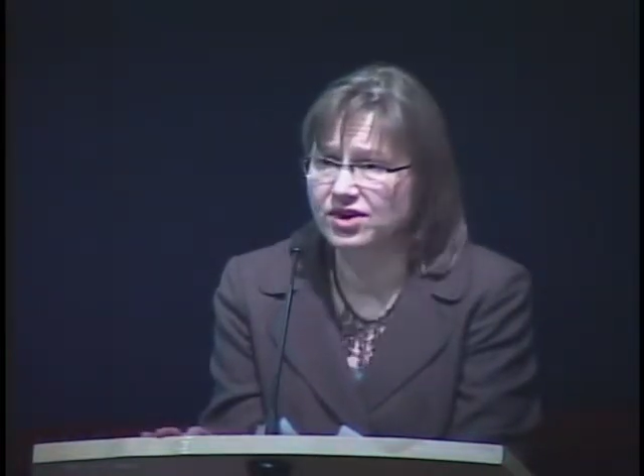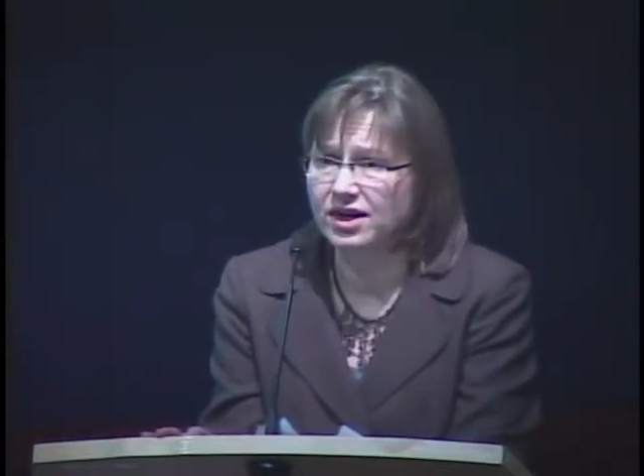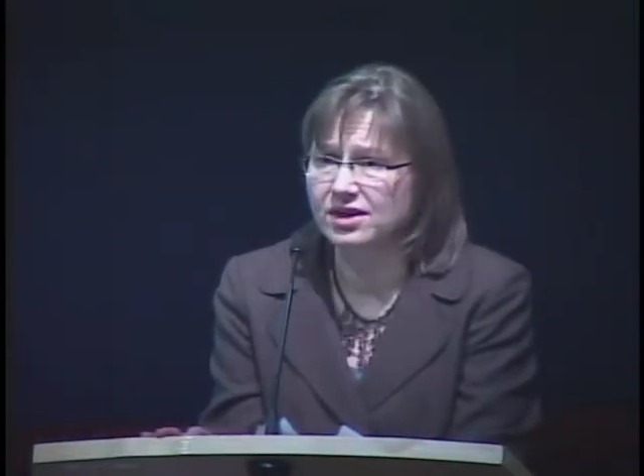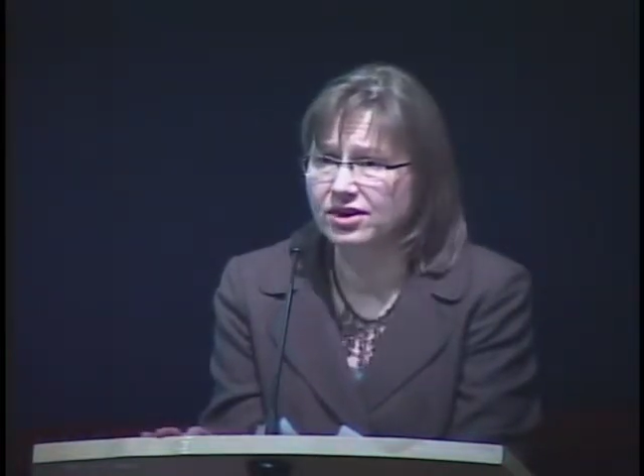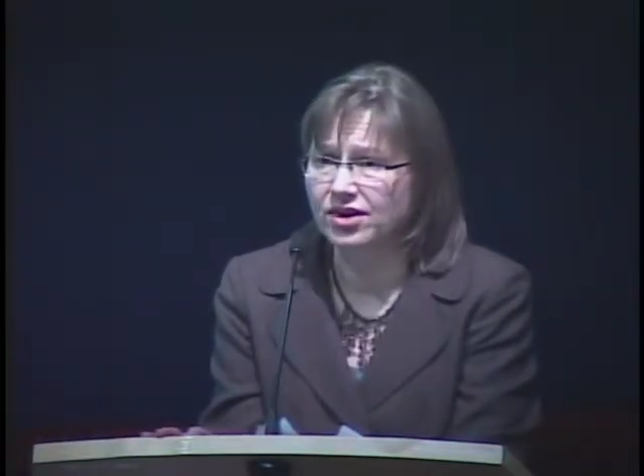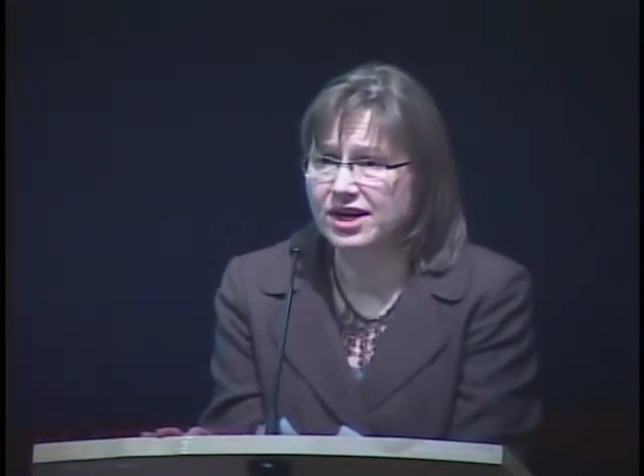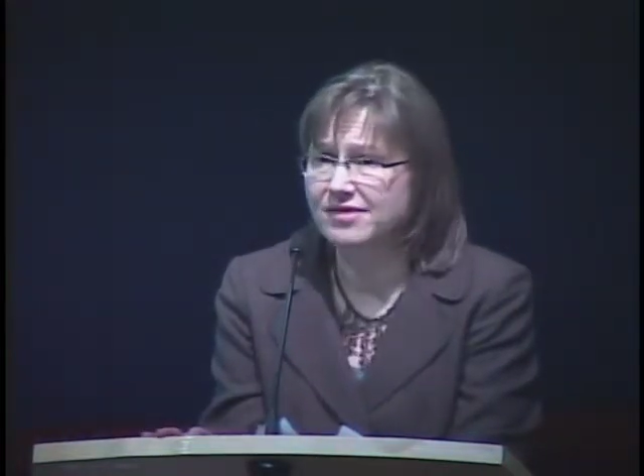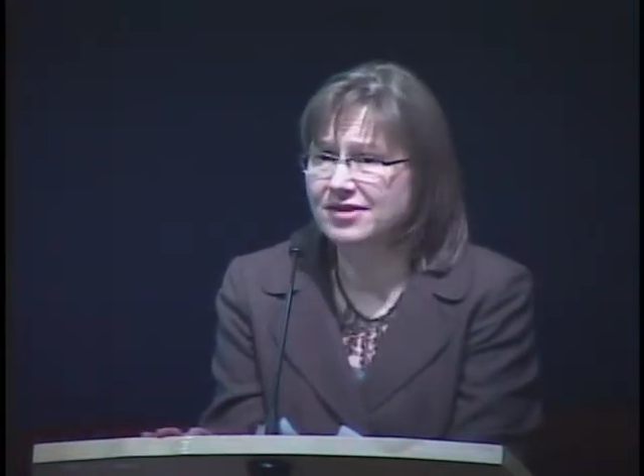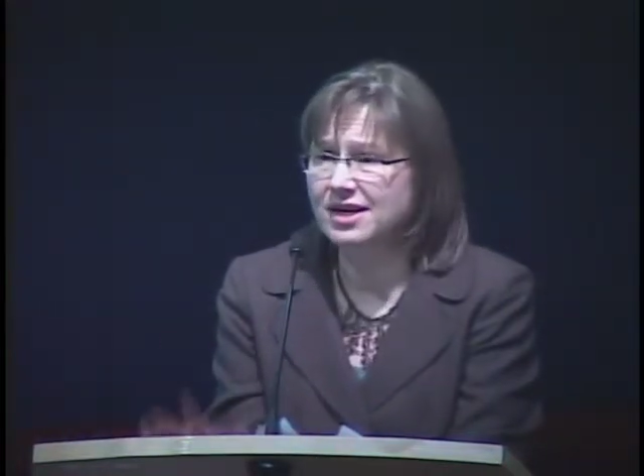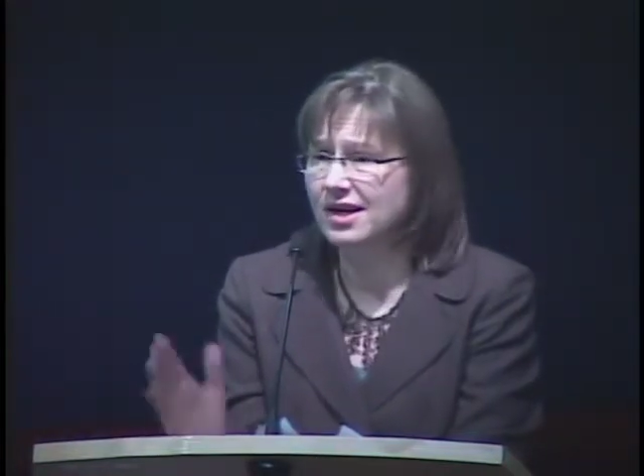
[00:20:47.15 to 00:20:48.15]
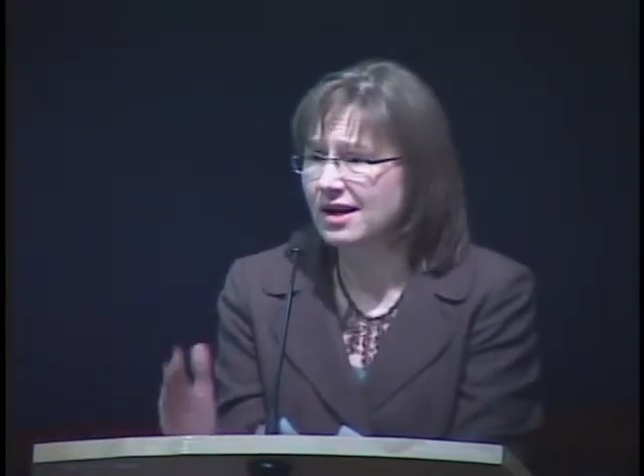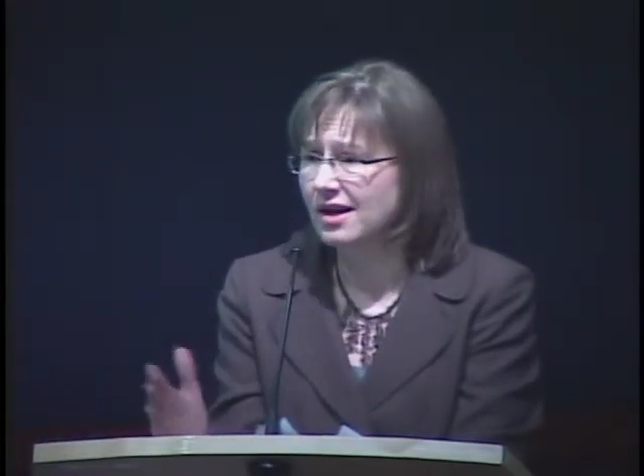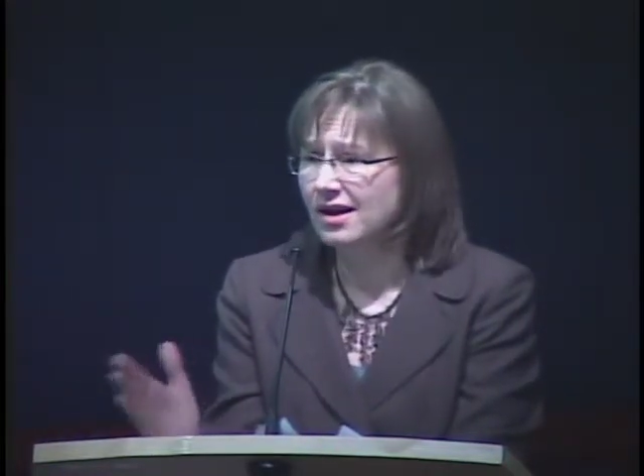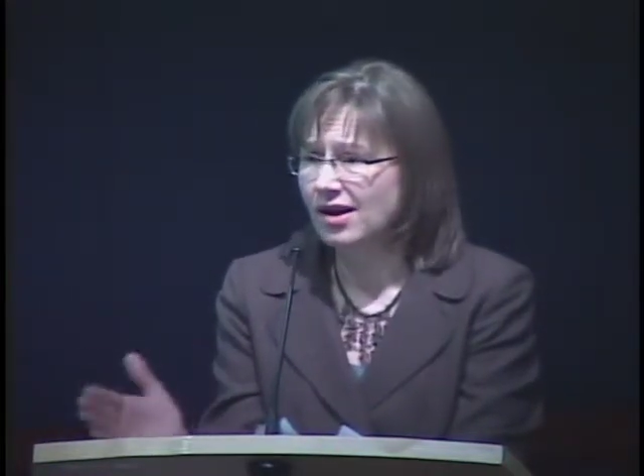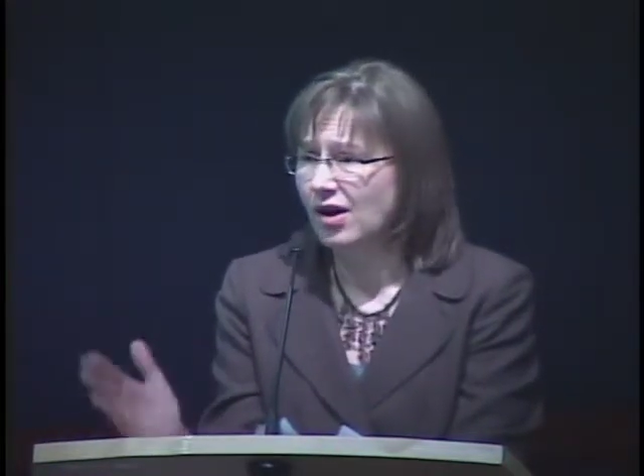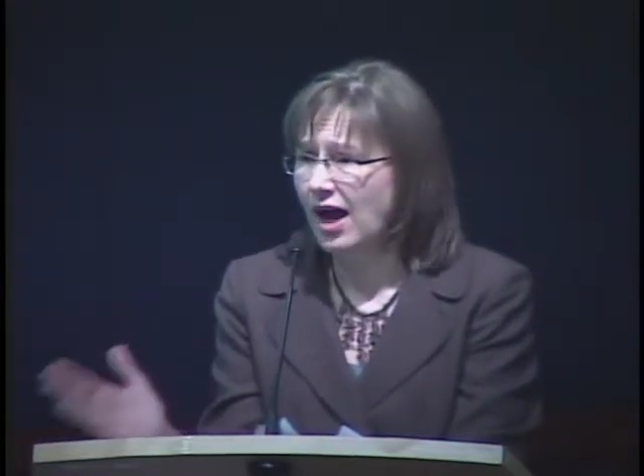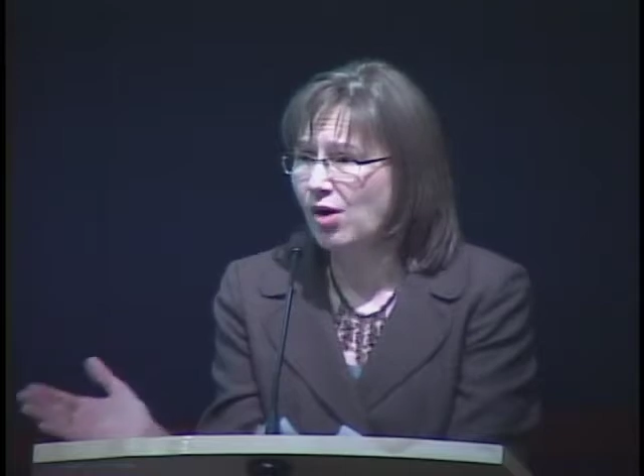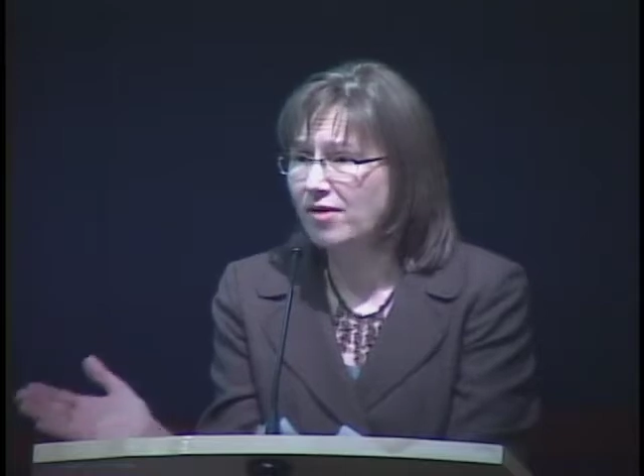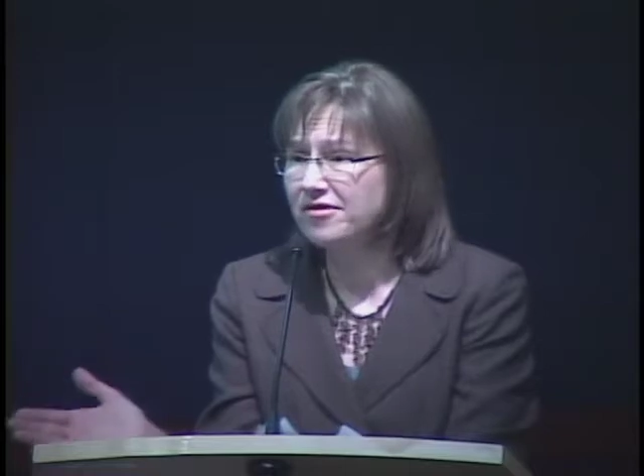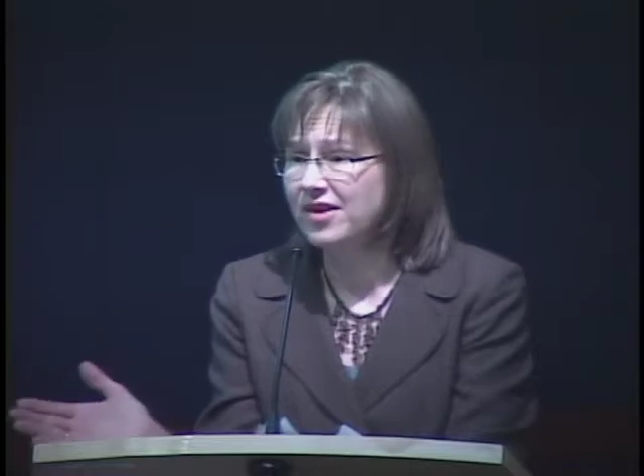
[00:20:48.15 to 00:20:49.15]
are not clear. Even
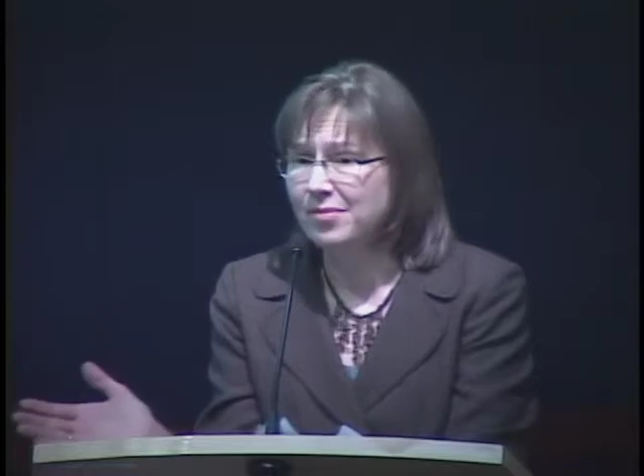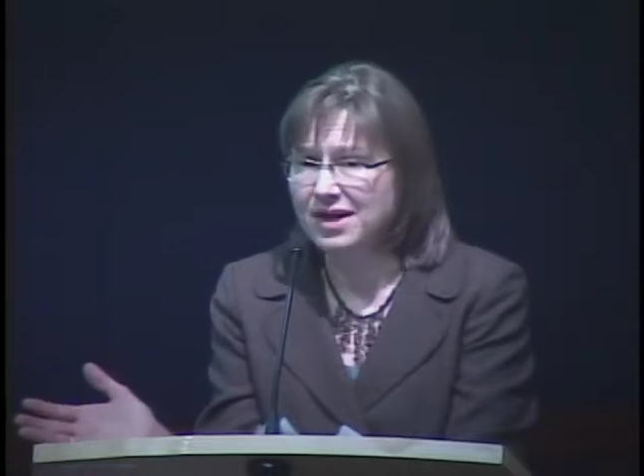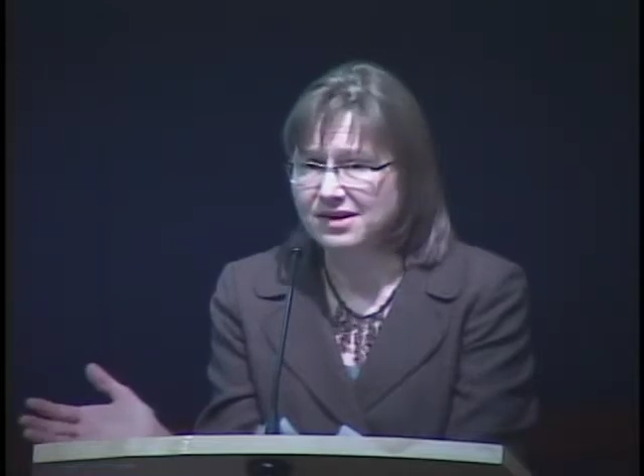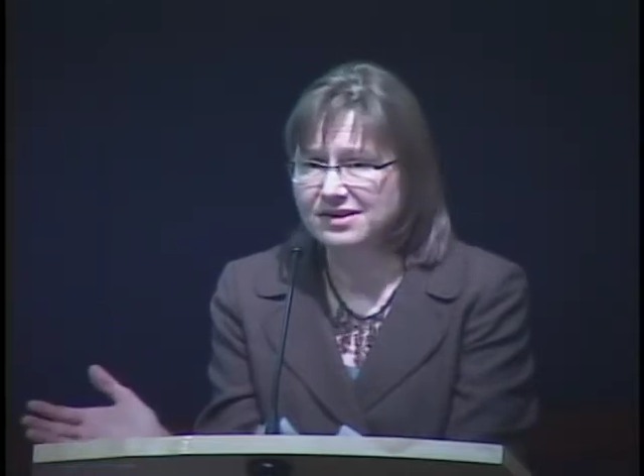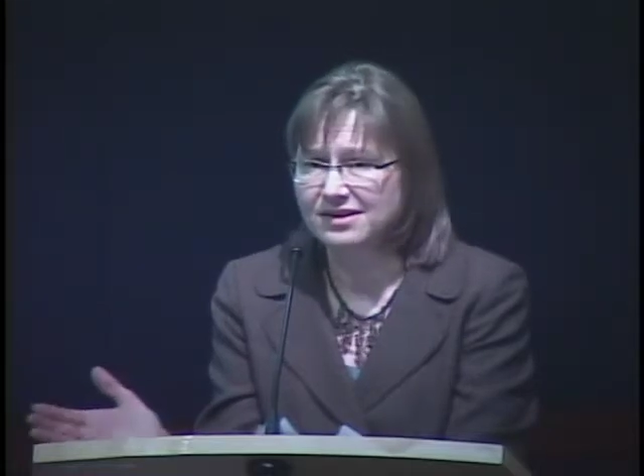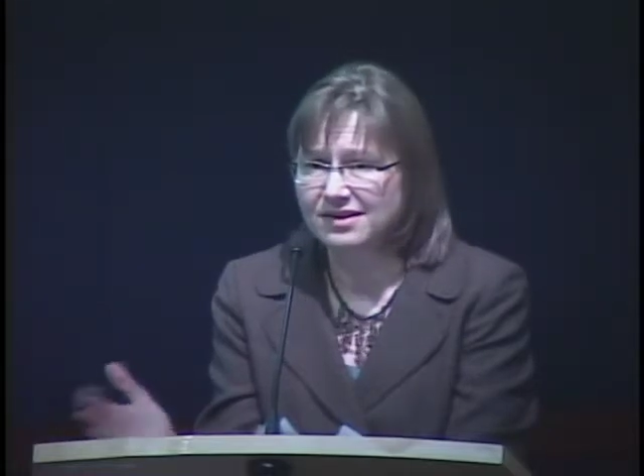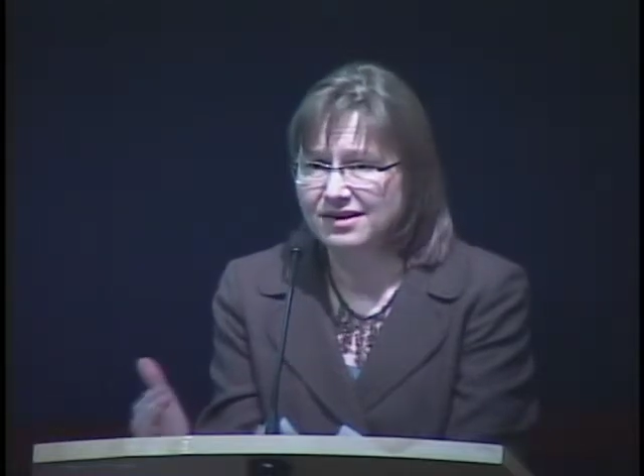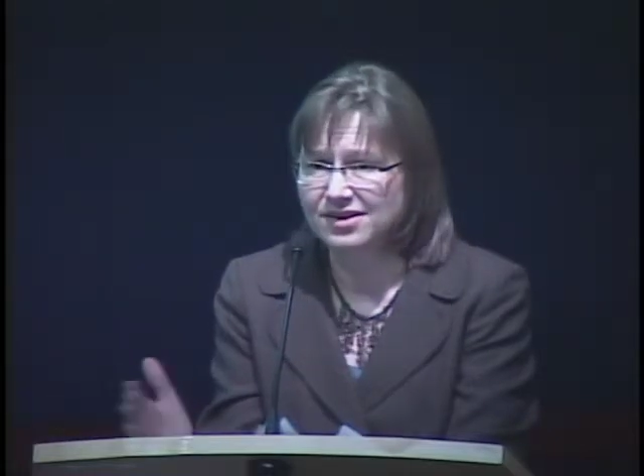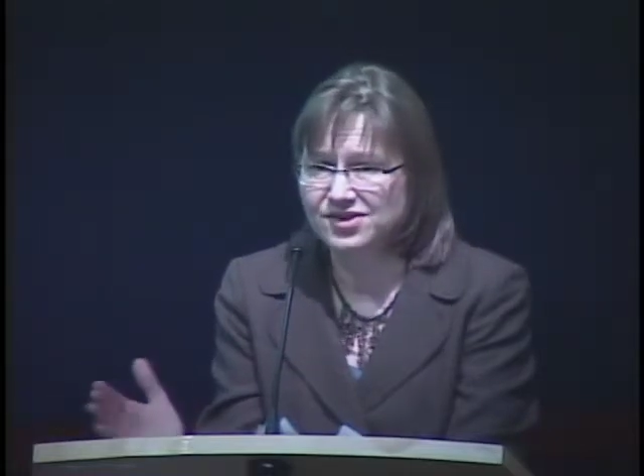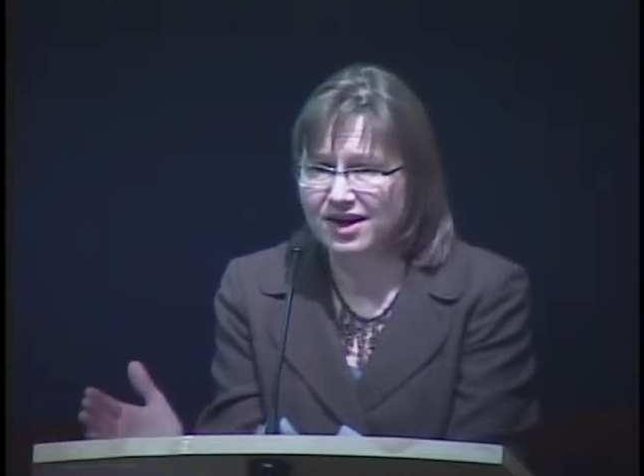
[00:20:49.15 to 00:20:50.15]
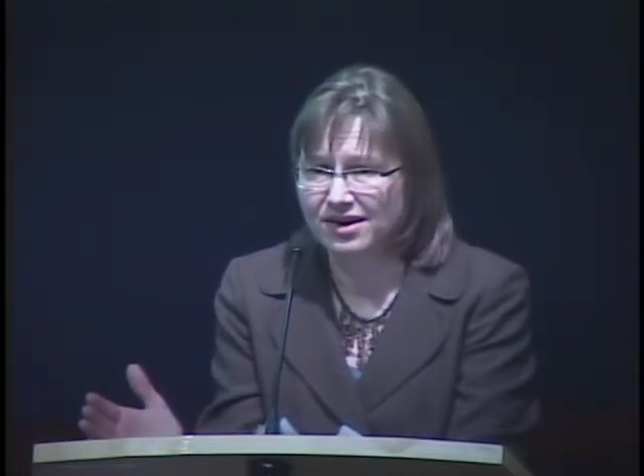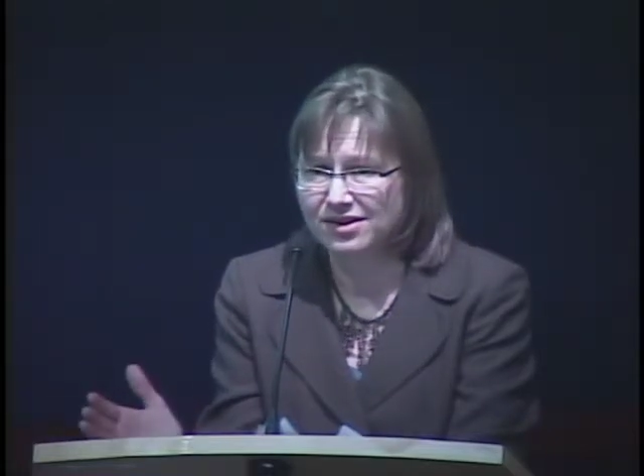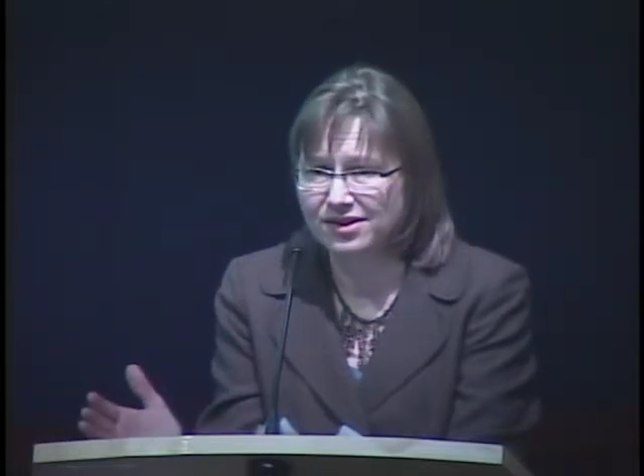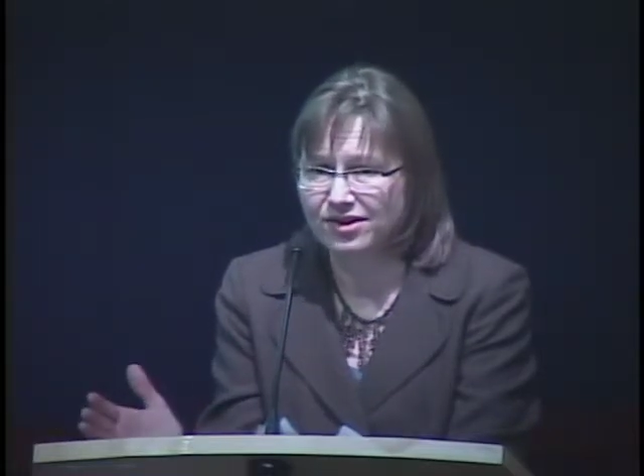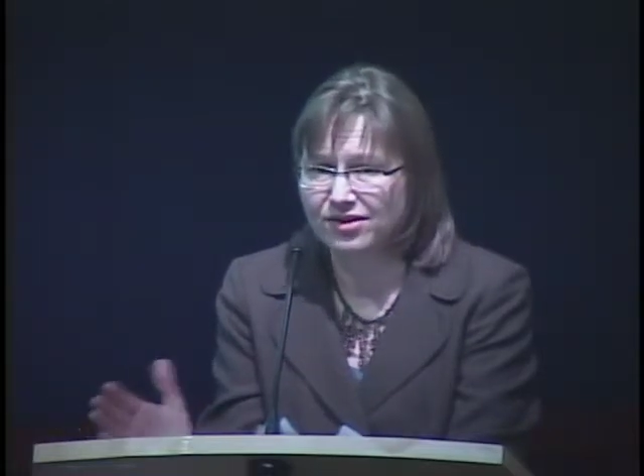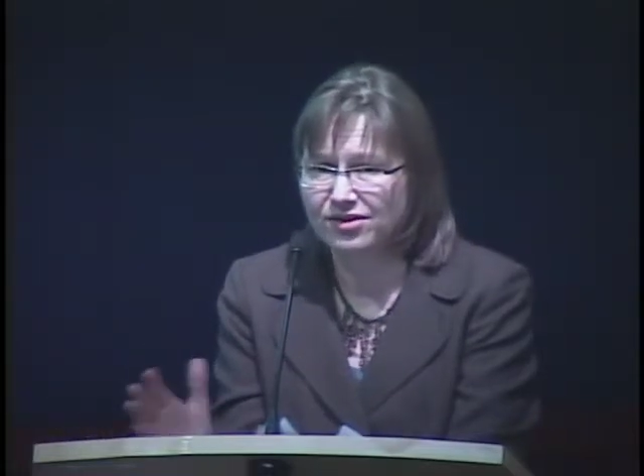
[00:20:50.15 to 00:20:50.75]
how often they meet is not clear.